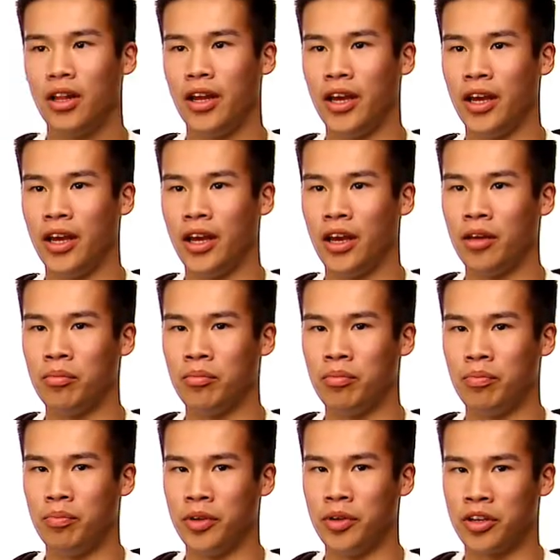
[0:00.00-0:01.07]
And
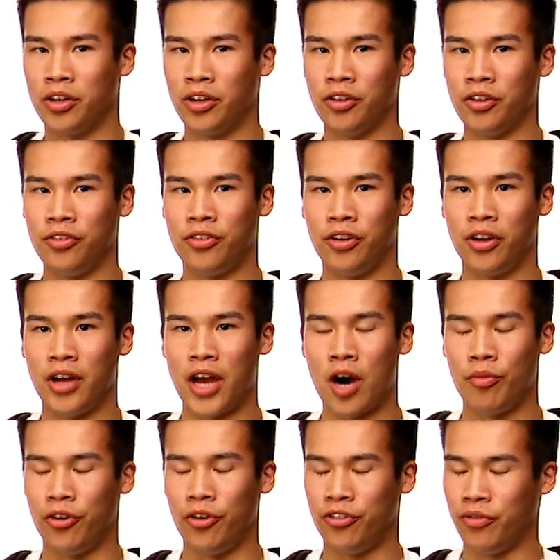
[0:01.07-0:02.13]
because the
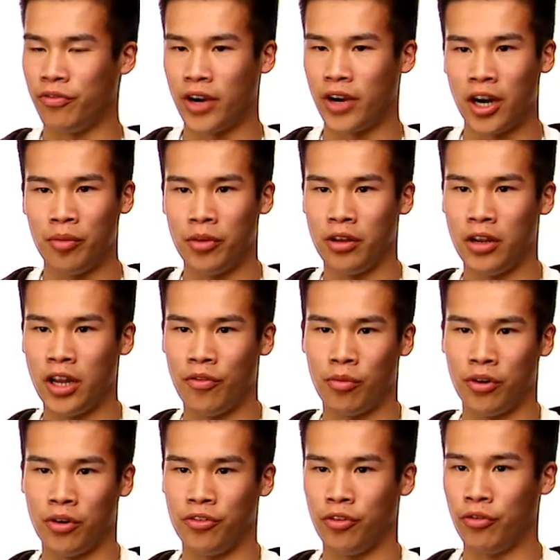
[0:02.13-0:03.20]
Elmhurst environment,
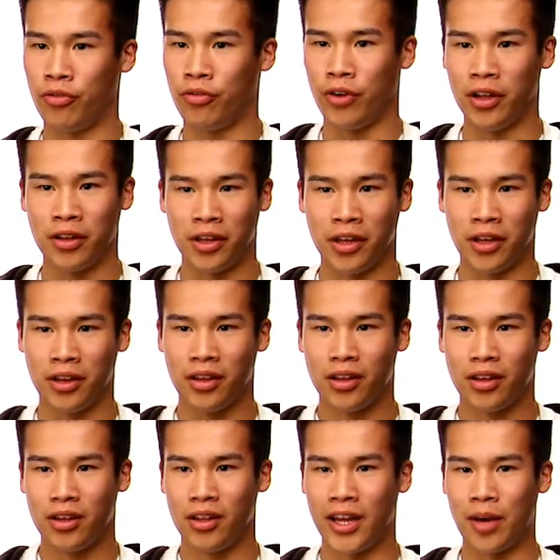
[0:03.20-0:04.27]
everyone is so friendly,
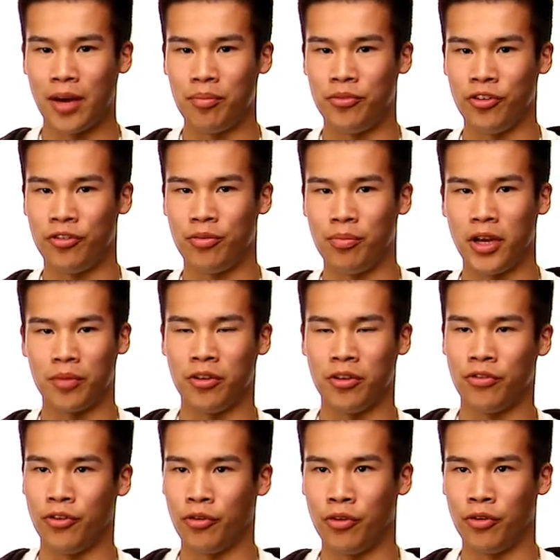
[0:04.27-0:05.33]
that just make me
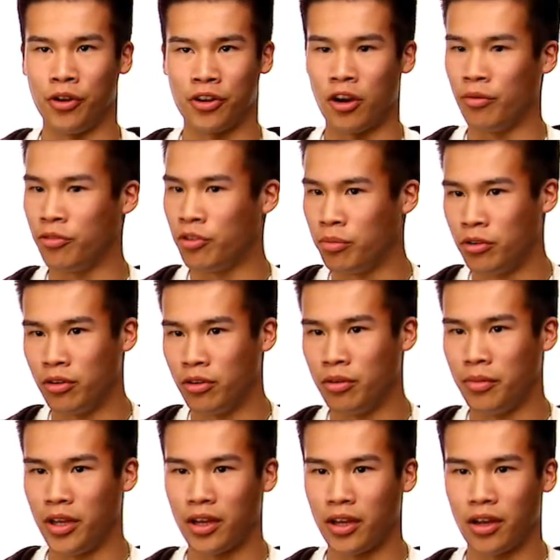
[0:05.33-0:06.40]
feel really comfortable being